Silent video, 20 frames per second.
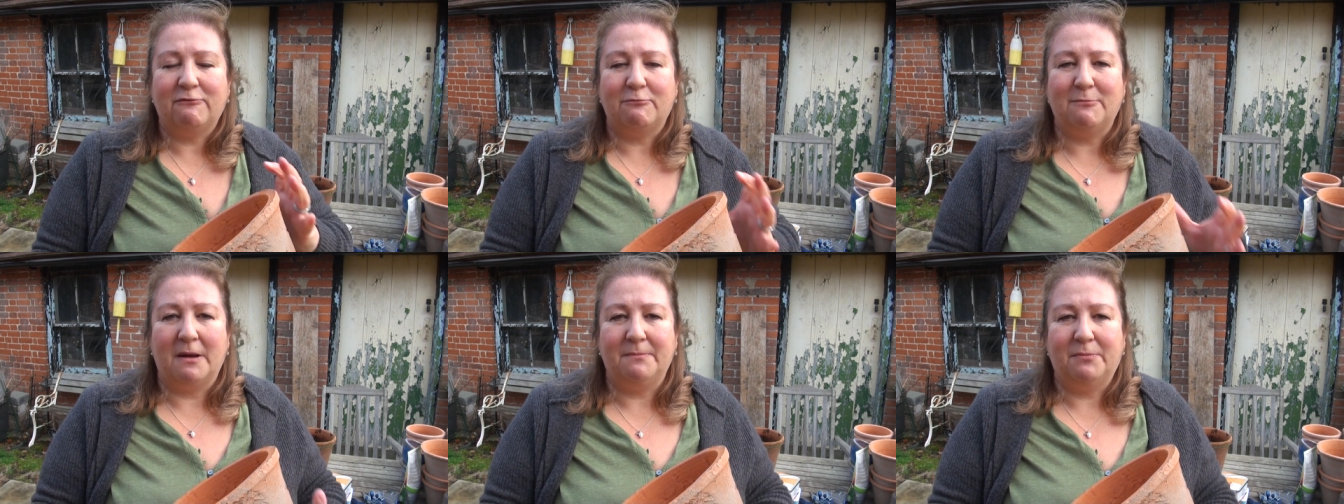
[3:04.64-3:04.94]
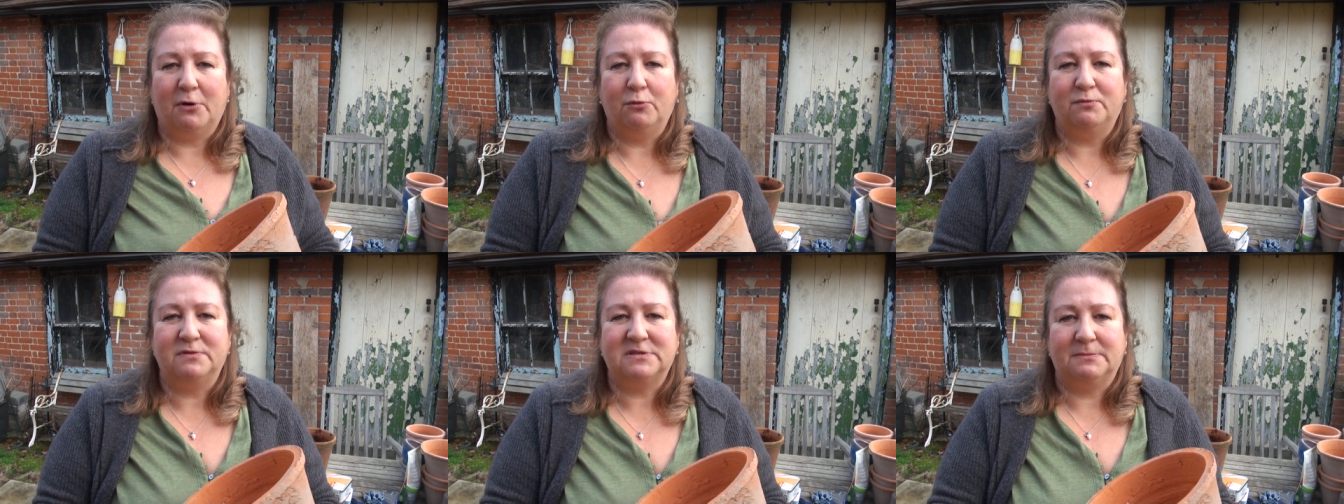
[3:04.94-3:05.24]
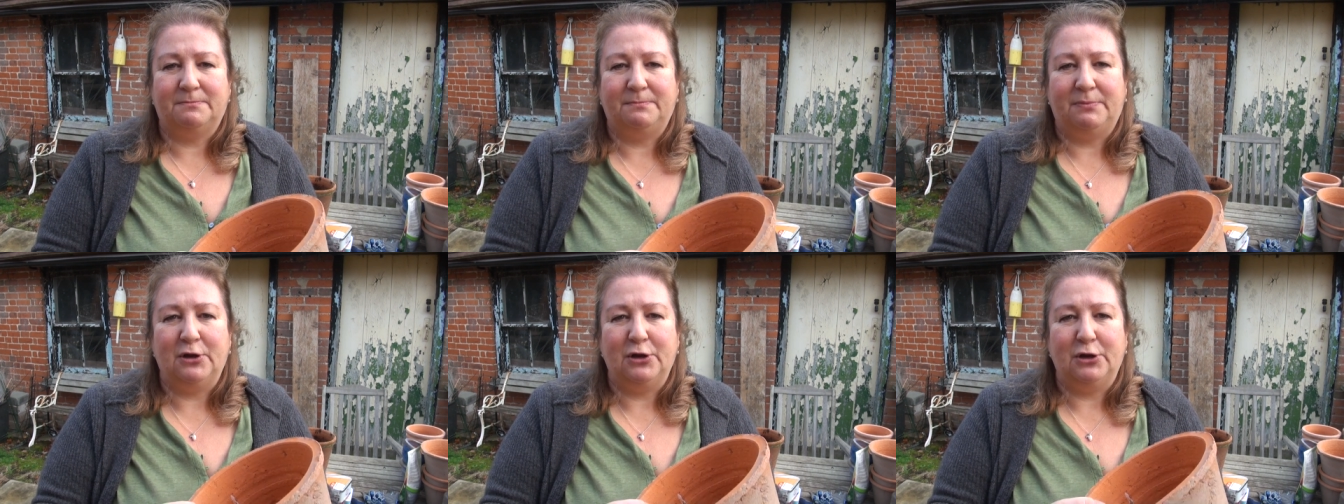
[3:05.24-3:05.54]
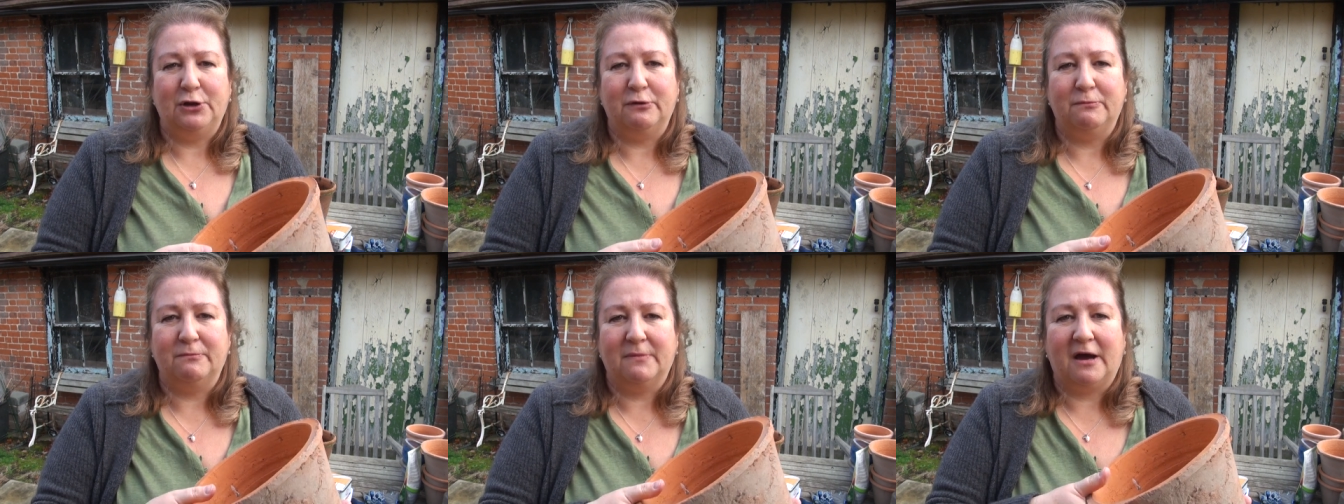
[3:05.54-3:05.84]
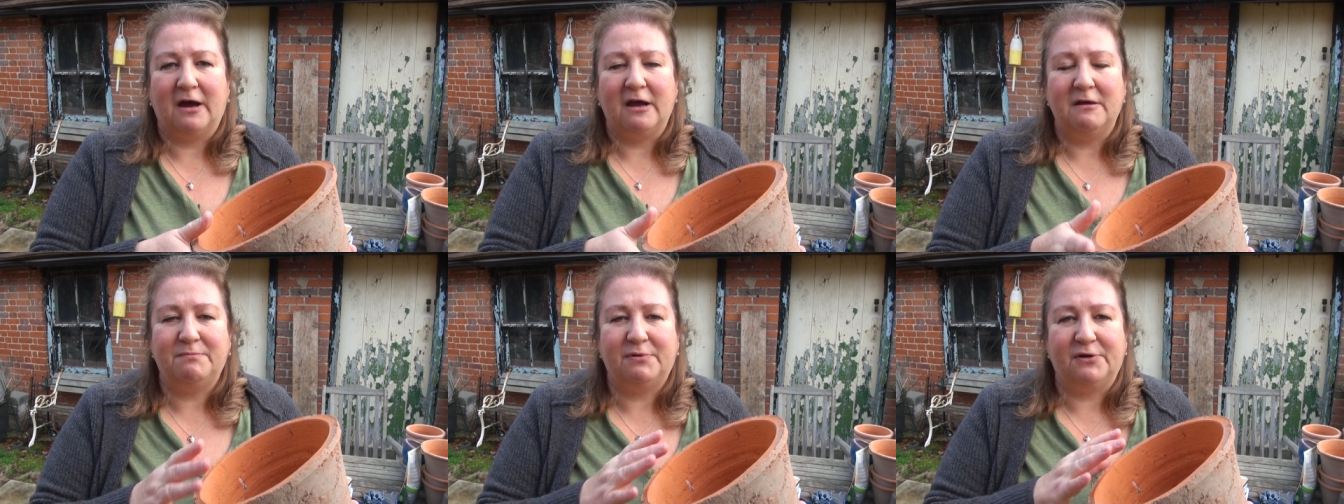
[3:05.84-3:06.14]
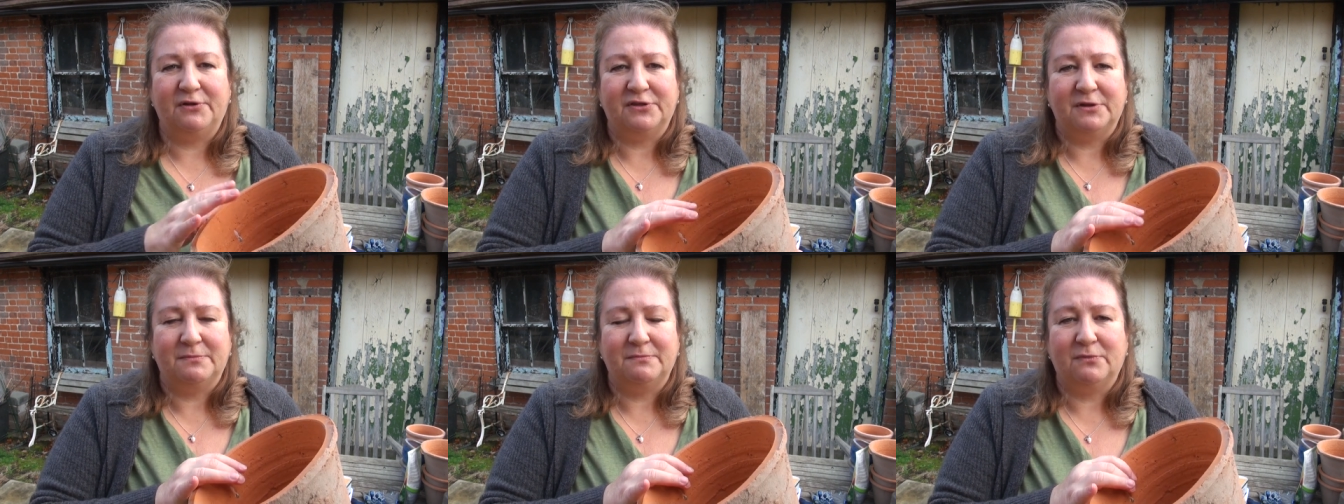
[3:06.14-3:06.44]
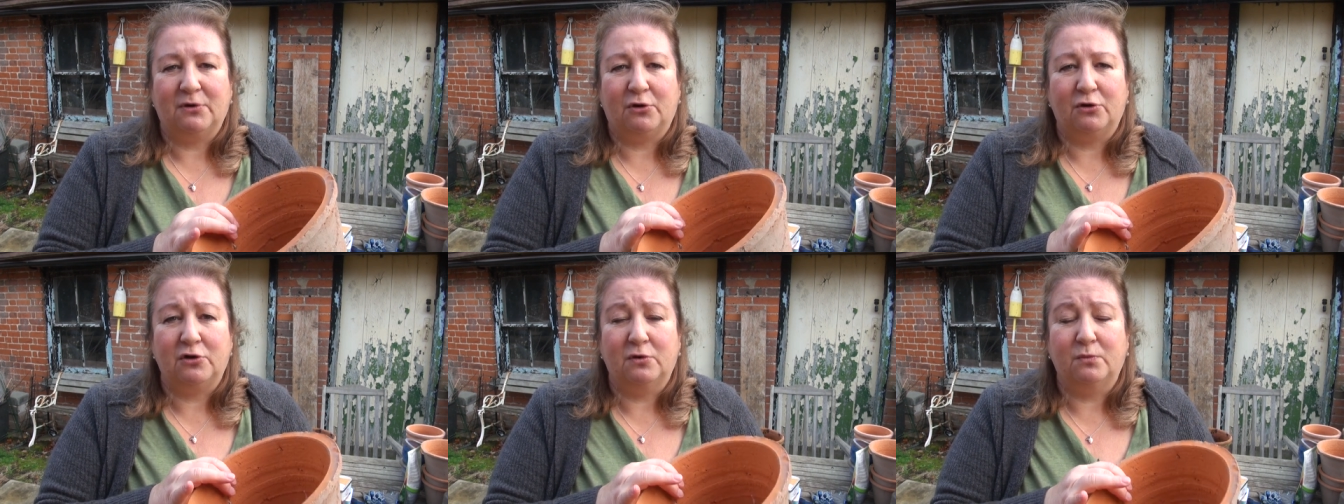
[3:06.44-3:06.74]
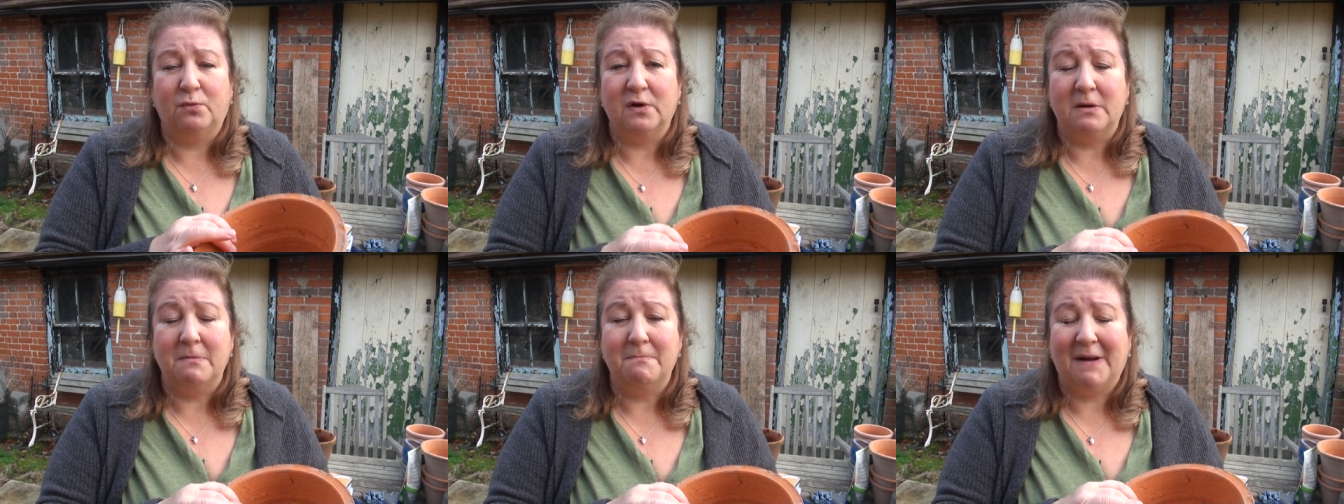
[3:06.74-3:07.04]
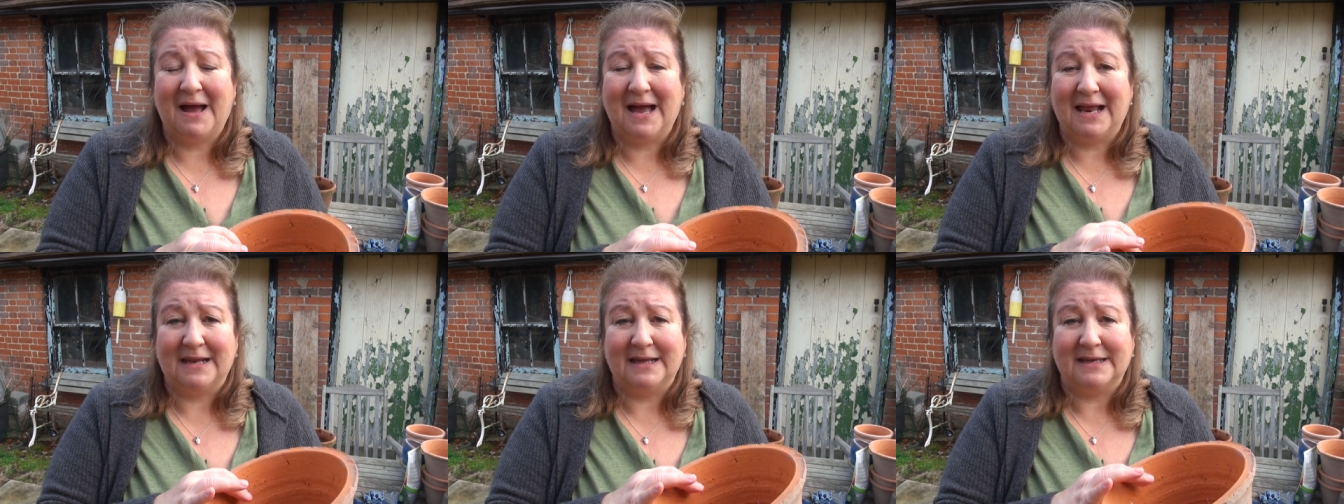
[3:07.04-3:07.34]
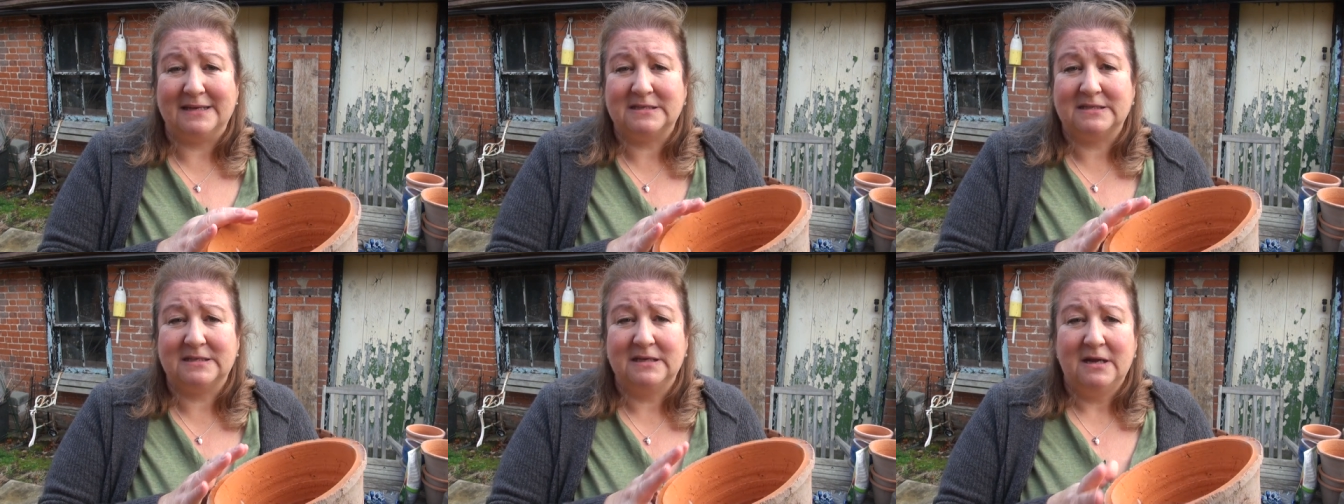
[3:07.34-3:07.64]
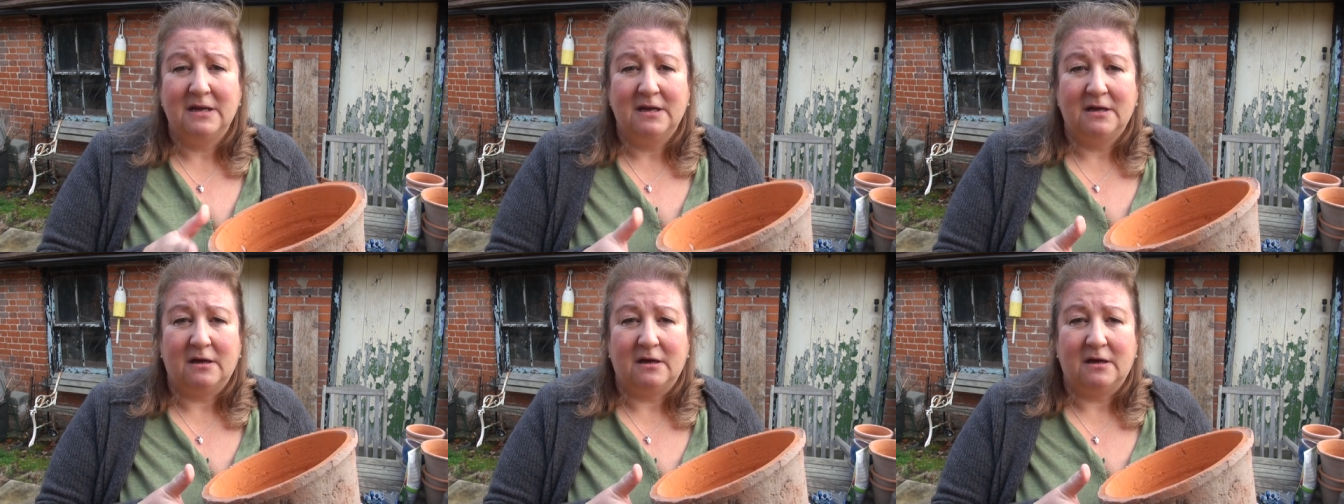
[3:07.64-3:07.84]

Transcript: for my bulbs to bloom, I put them on a wooden pallet